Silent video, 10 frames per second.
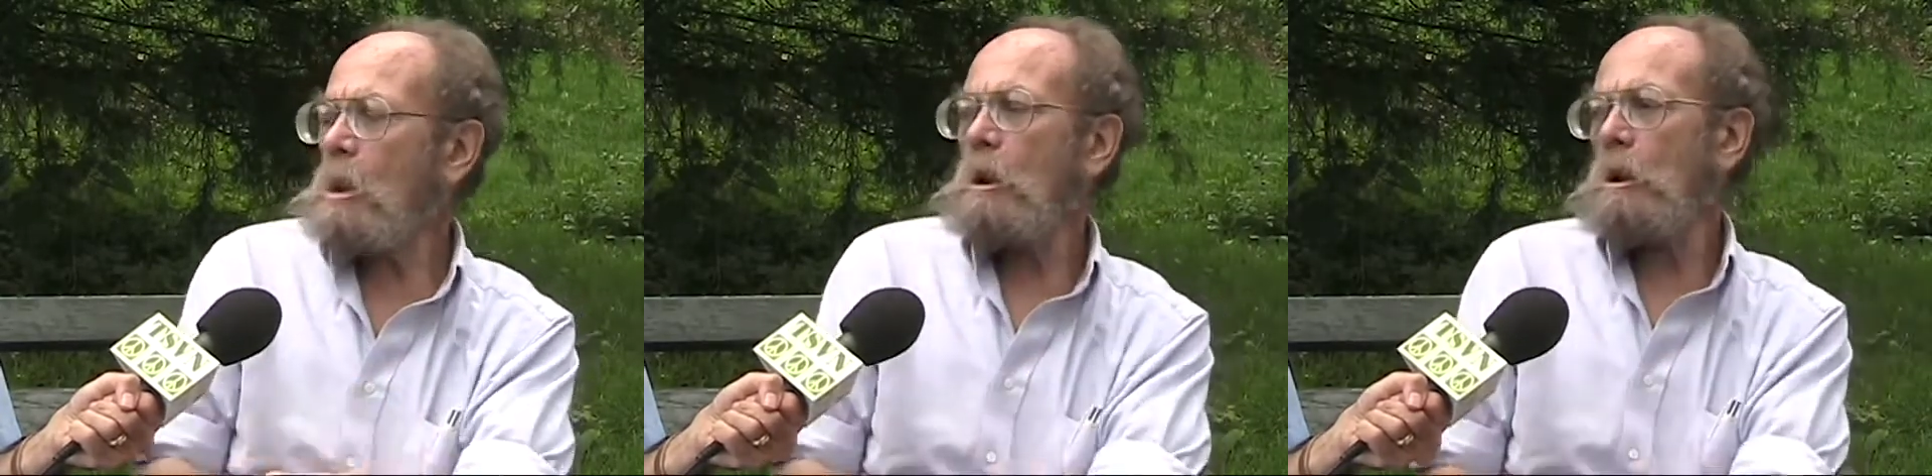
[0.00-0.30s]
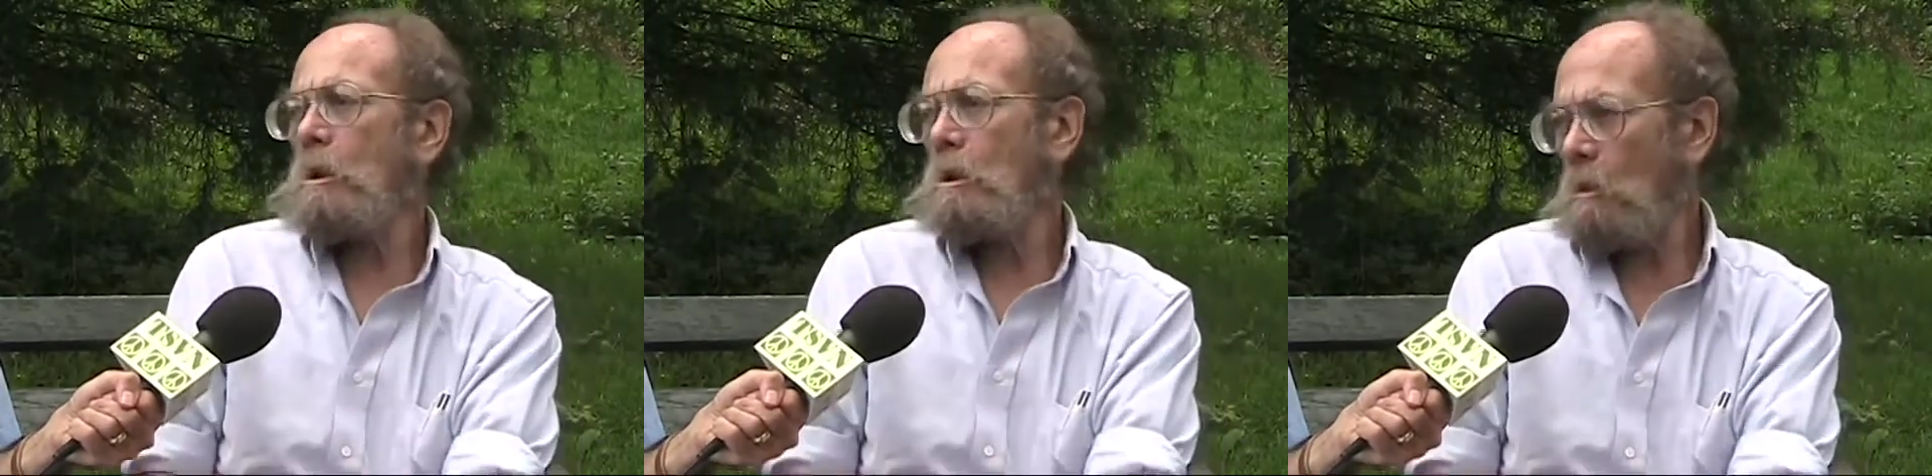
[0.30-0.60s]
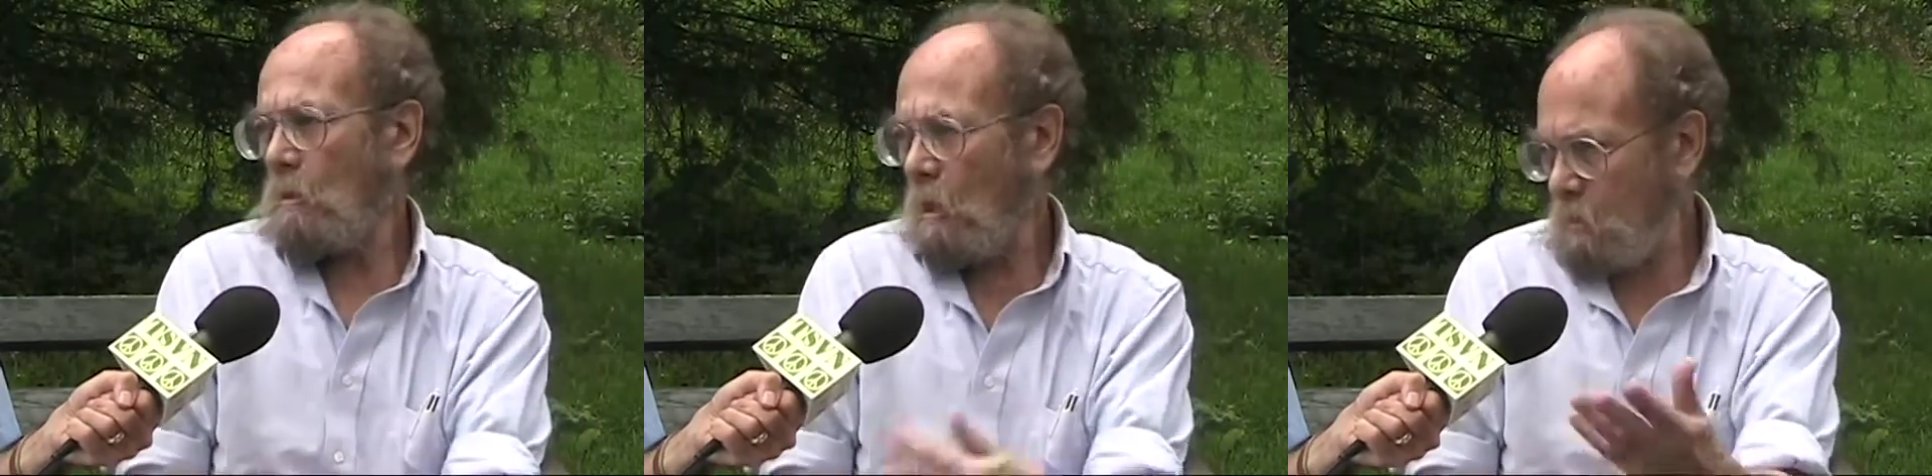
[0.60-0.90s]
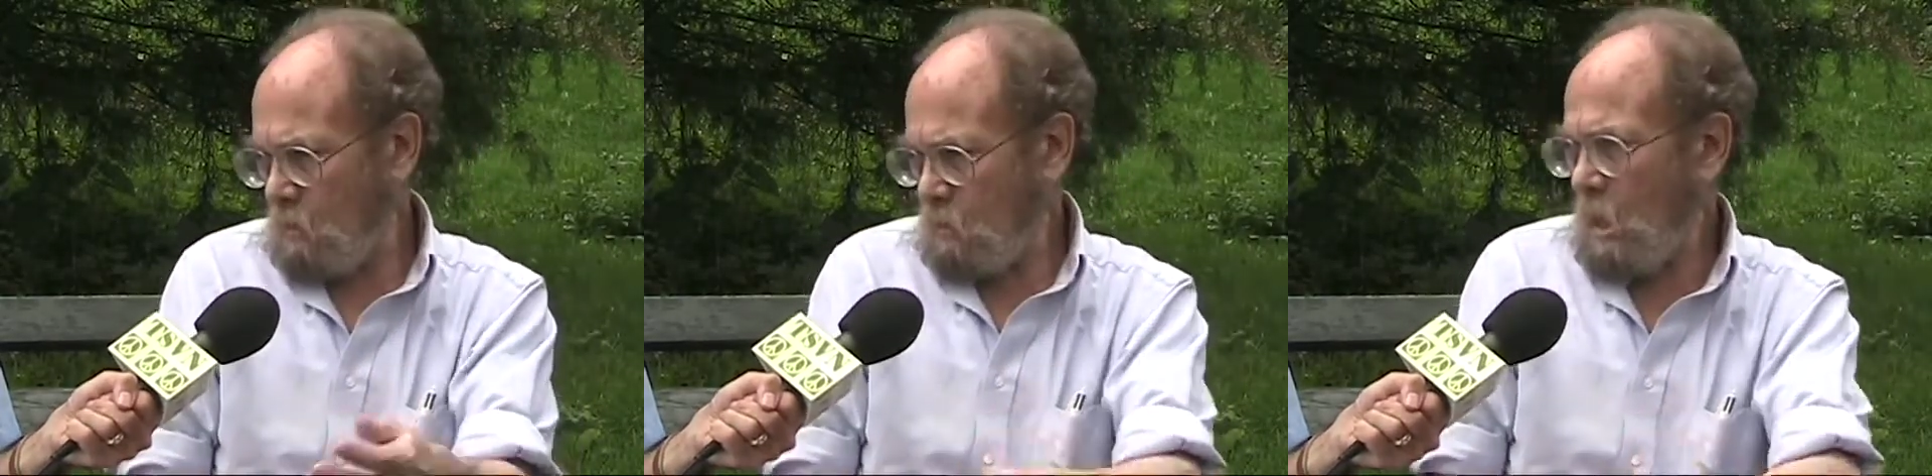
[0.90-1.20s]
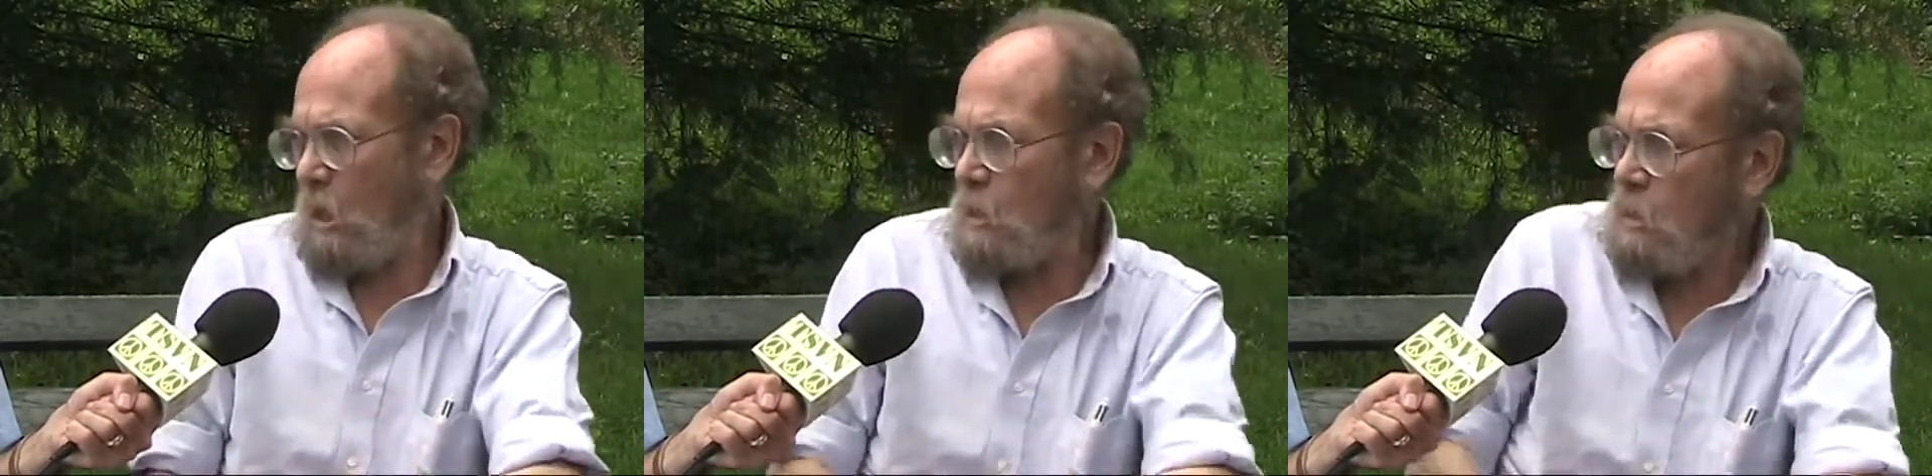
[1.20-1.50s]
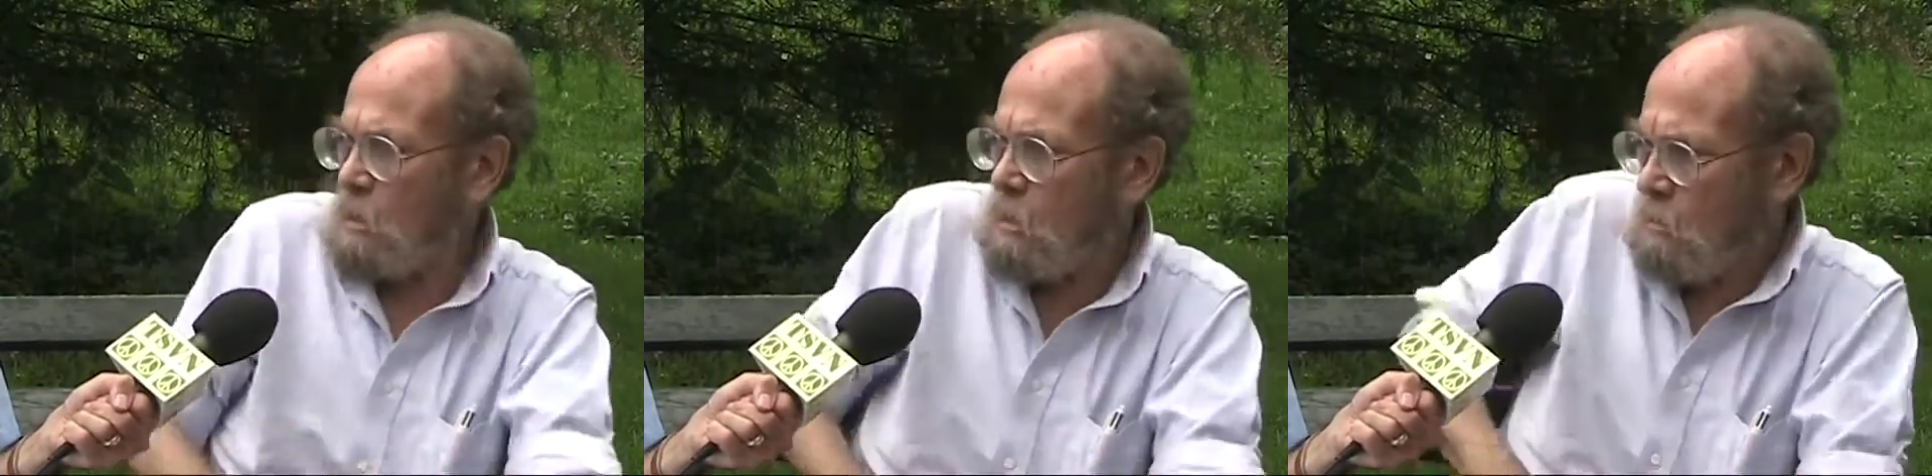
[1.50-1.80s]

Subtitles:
an